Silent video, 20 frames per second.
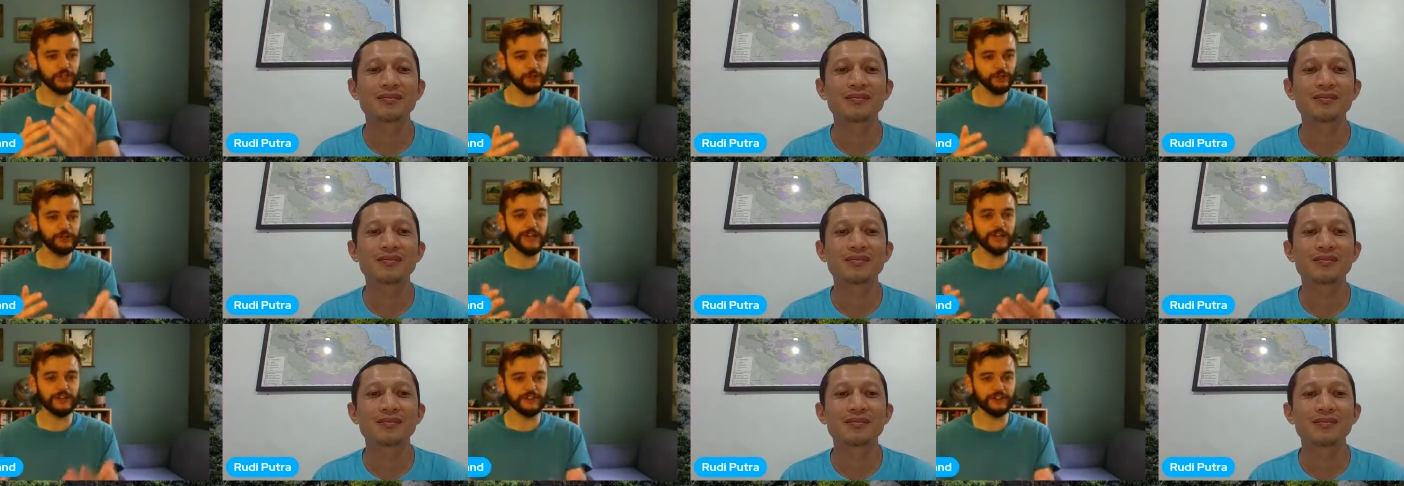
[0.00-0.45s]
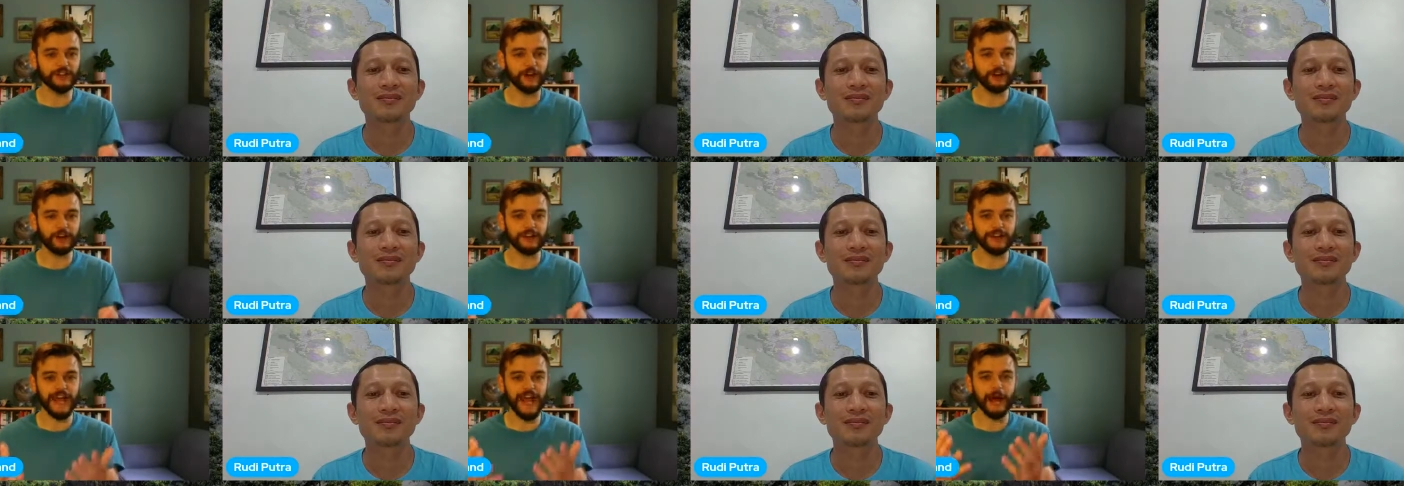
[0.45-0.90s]
Speaker 1: you get
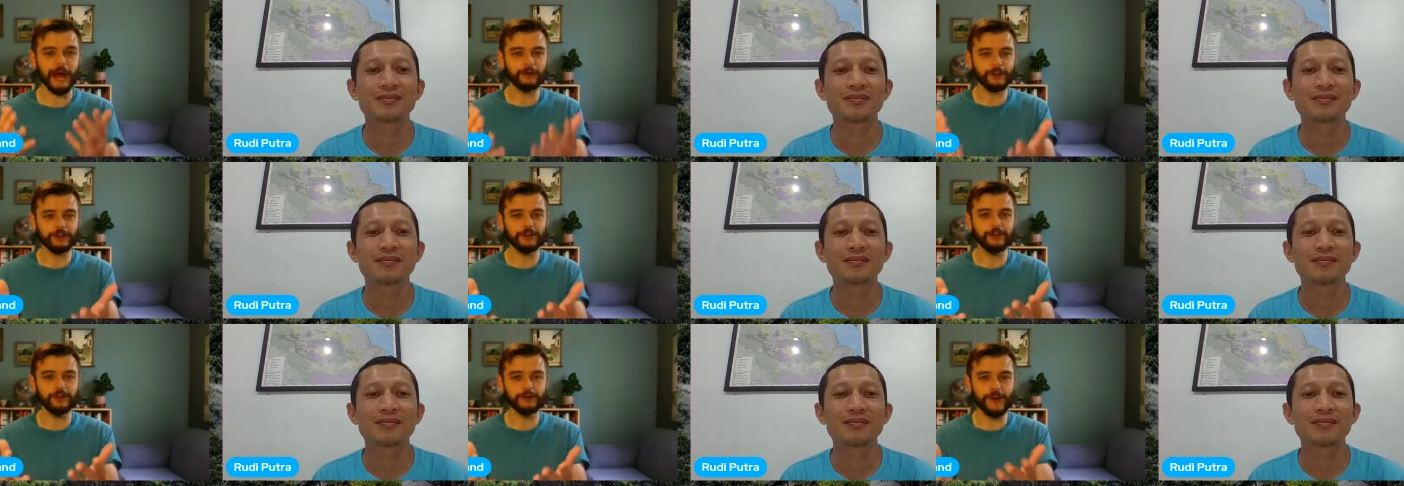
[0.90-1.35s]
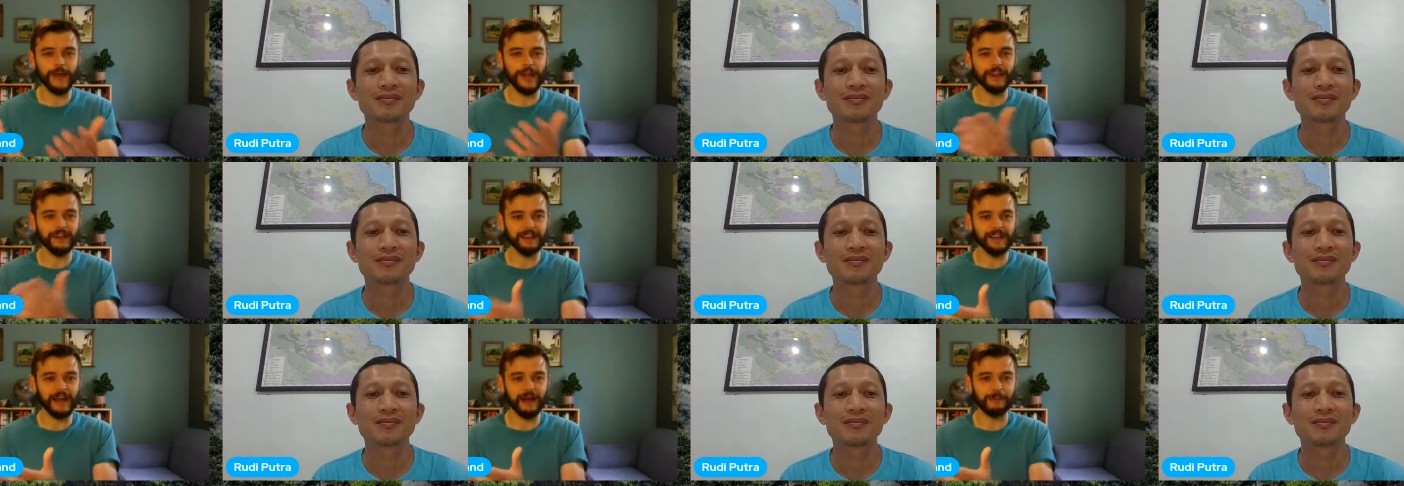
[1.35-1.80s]
started? How did you
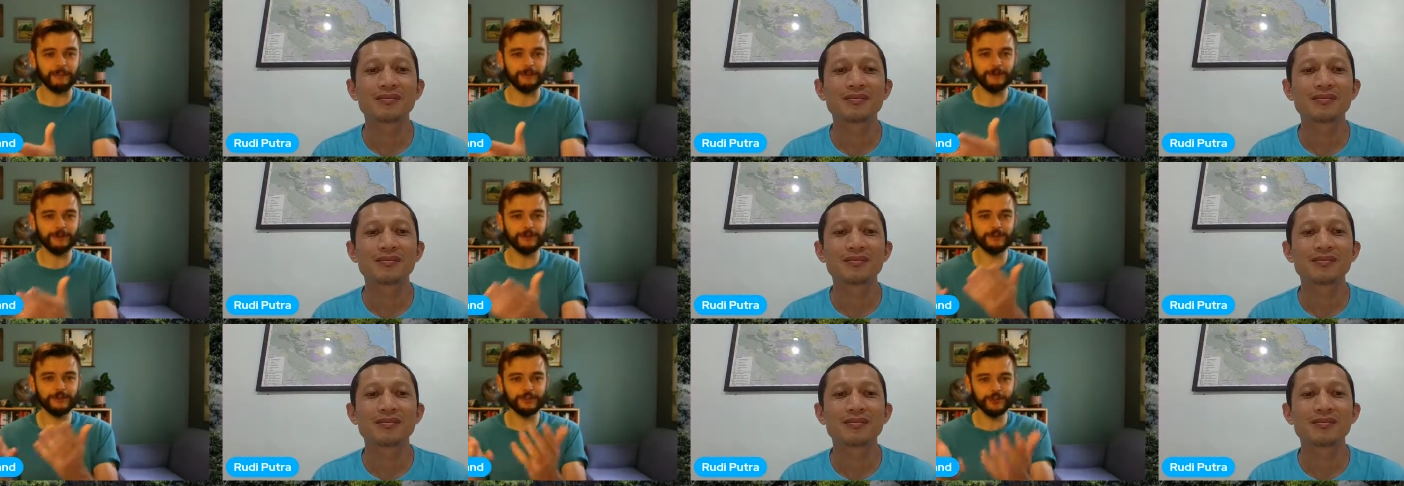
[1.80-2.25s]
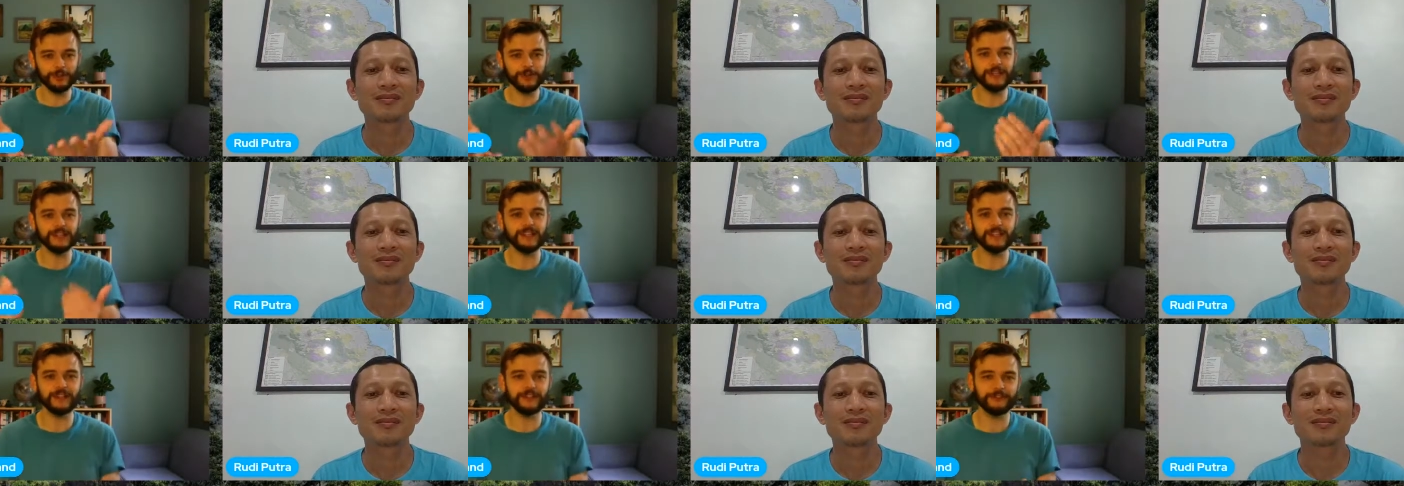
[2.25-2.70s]
end up doing
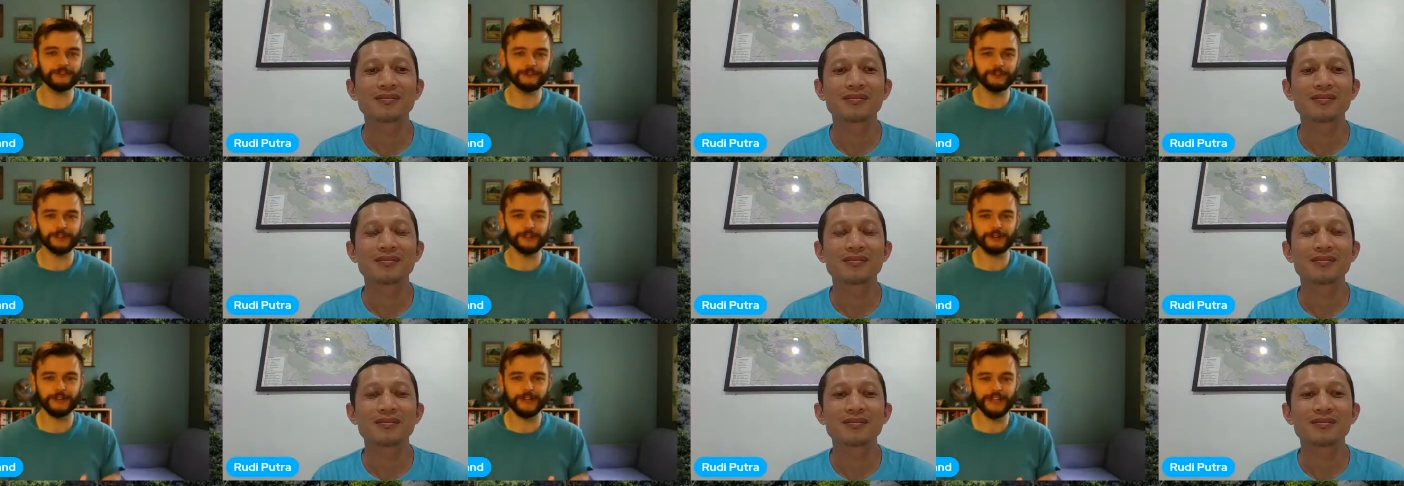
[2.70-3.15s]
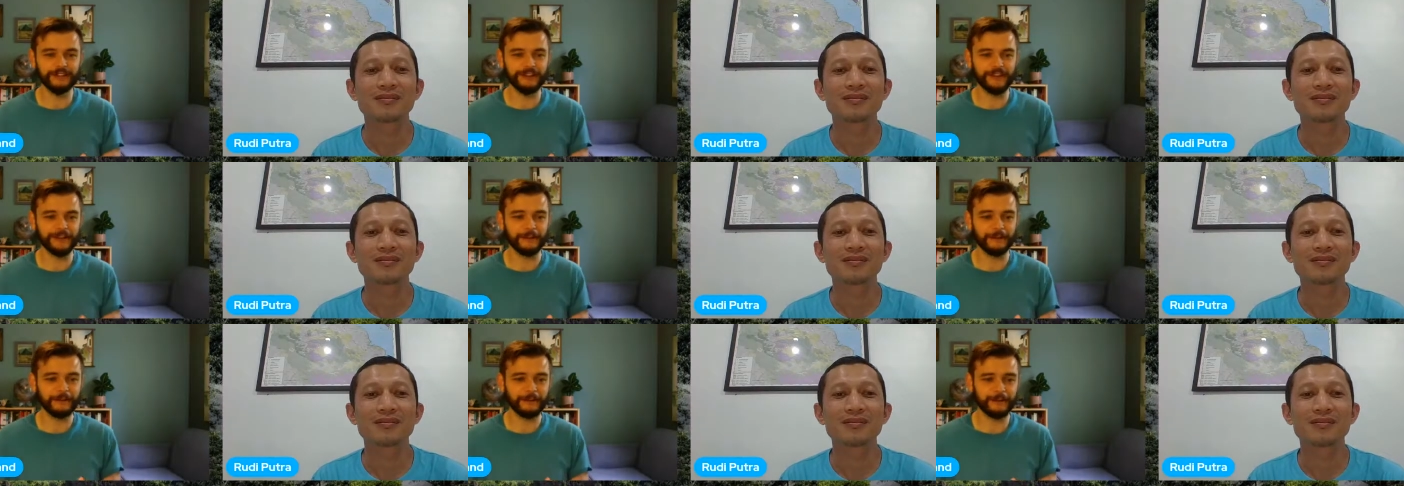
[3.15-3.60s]
this for your living?